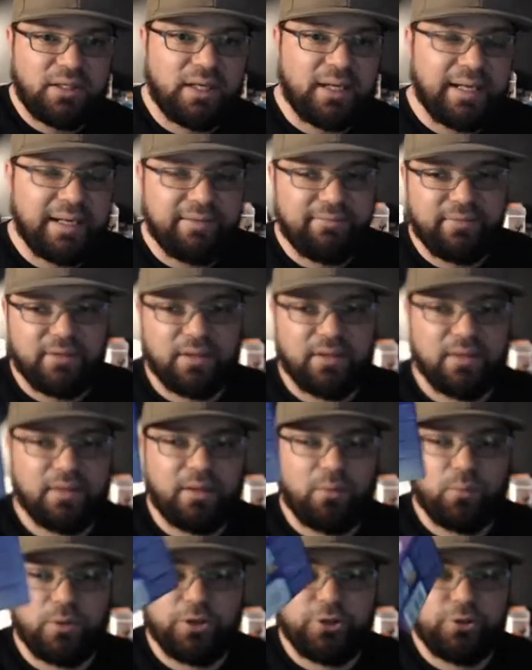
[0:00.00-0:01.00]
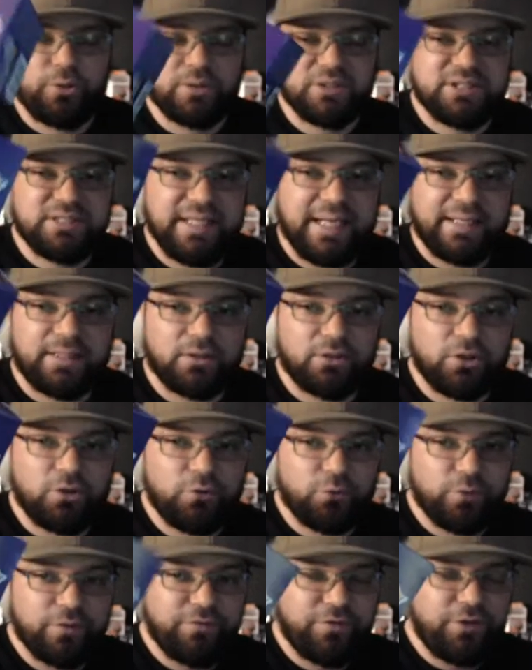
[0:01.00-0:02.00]
I want to do a
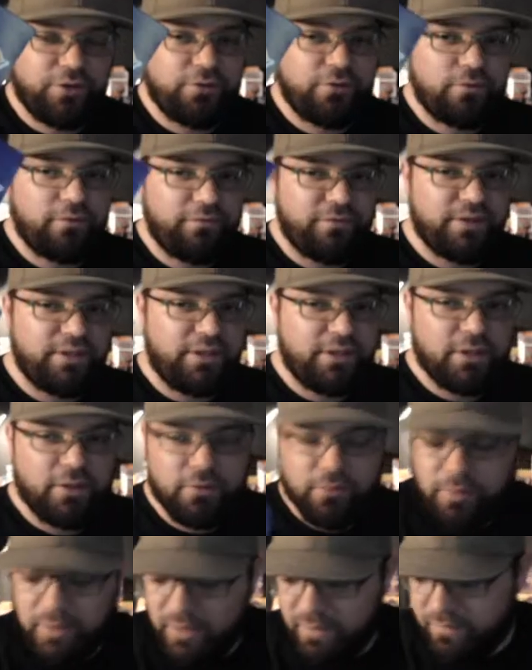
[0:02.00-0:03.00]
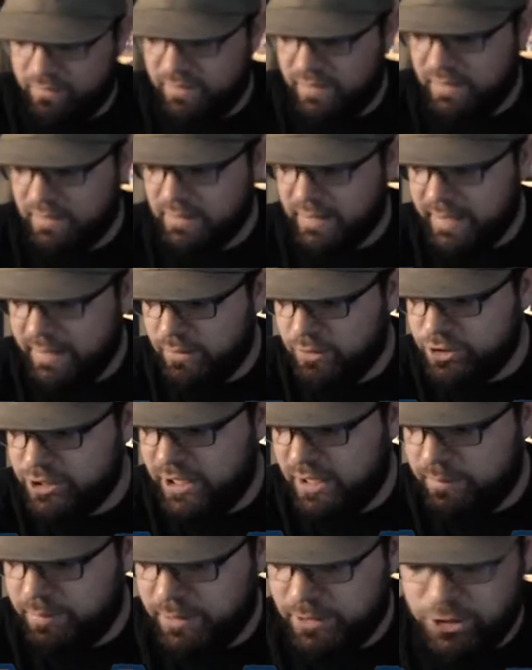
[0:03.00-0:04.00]
standalone review video of the Laker
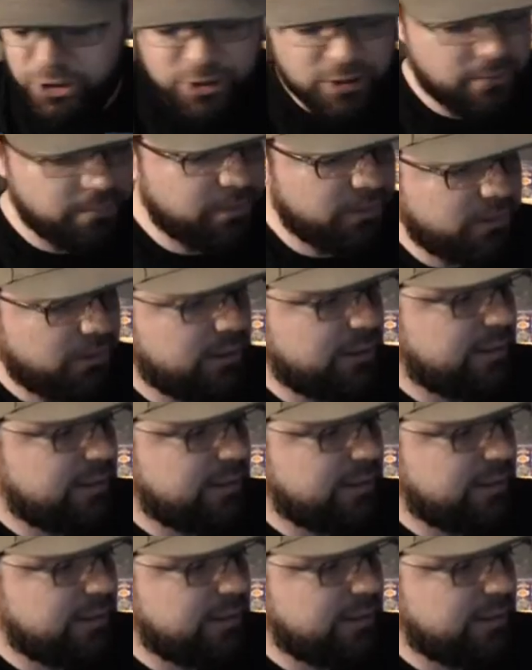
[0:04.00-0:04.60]
championship.